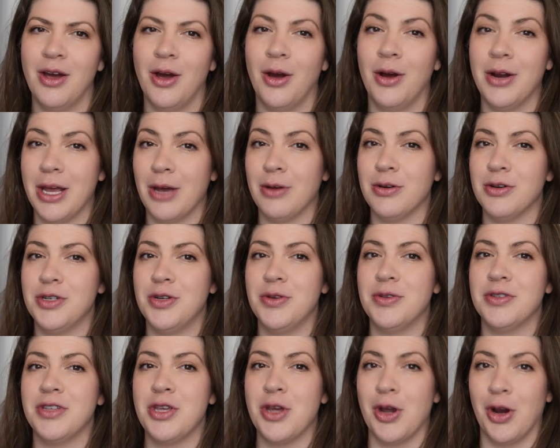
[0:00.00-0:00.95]
on how to
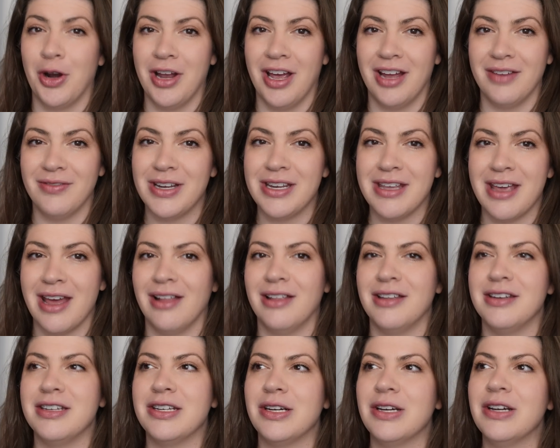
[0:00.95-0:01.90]
choose a yarn advent
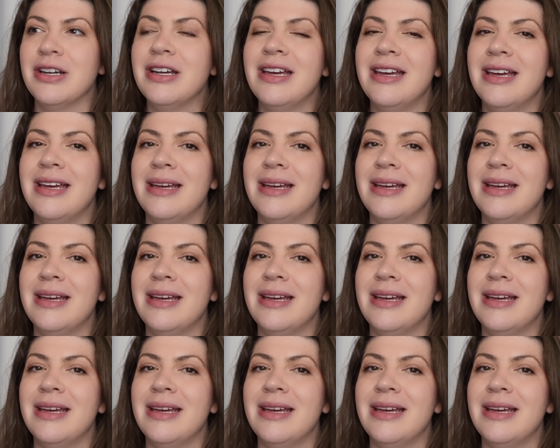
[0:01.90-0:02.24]
calendar,